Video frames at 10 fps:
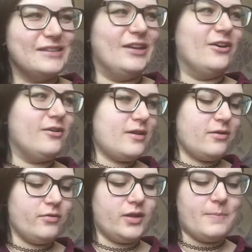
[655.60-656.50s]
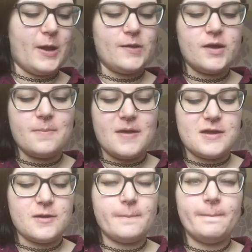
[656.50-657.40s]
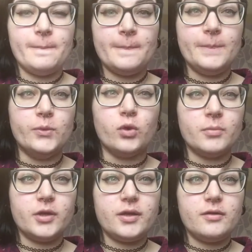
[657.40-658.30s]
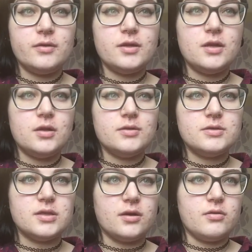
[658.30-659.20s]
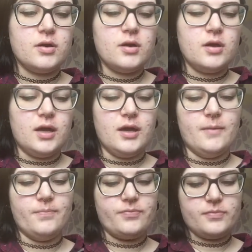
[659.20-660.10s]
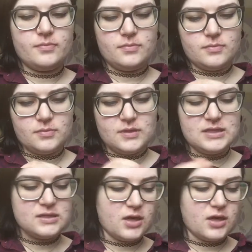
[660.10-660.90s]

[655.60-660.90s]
you know, I don't really buy a lot of makeup normally. So, this